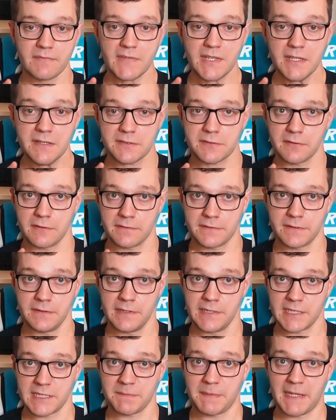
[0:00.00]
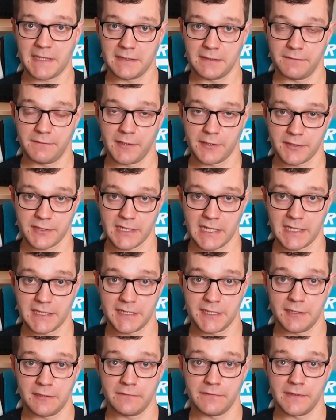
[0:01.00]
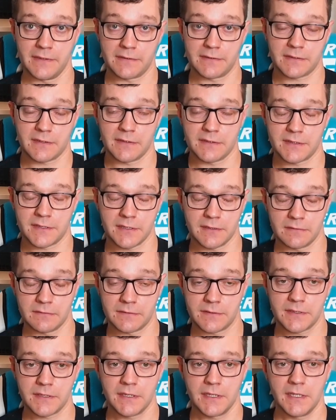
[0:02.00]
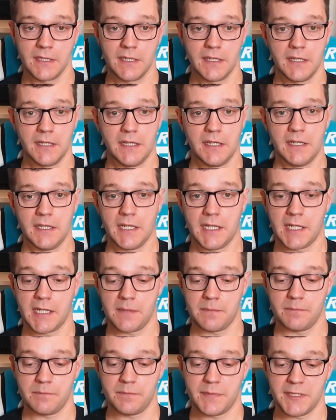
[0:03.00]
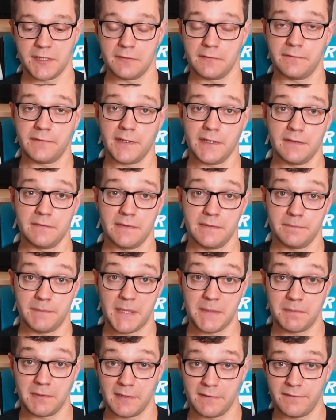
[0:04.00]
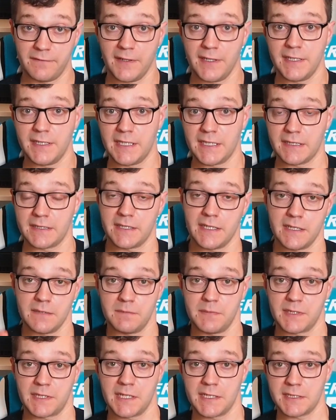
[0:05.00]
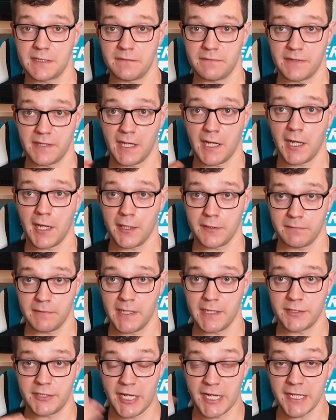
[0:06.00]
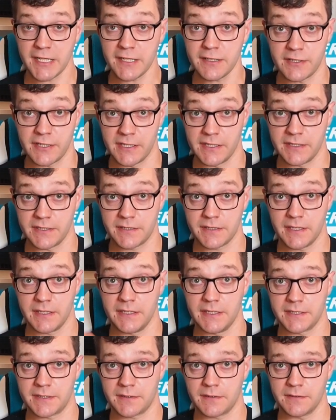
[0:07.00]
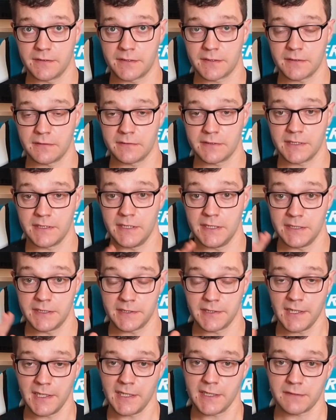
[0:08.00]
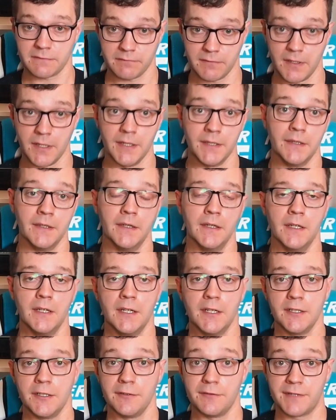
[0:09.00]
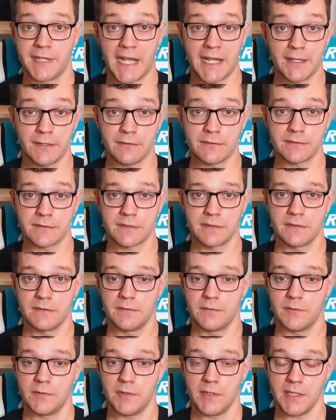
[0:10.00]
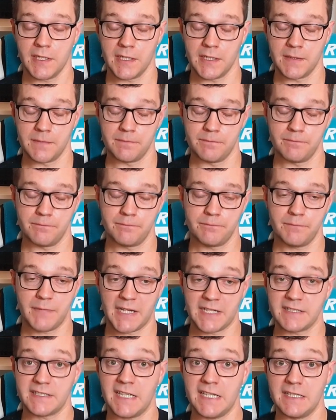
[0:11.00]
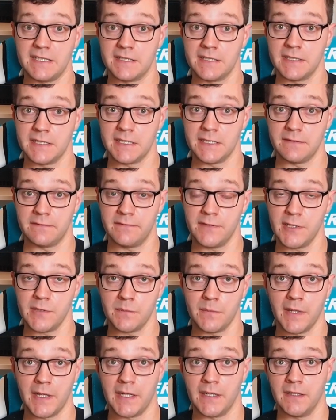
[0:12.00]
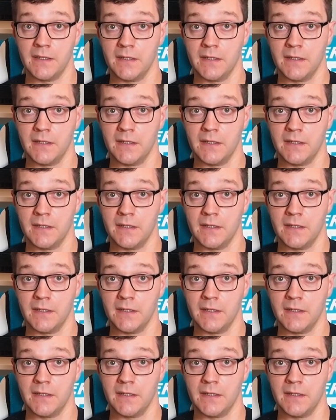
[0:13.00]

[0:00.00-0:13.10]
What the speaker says: sort of to expand the functionality of those consoles. But you'll find that people are finding that because of the hardware changes in these consoles in this last run, you cannot backdate the firmware,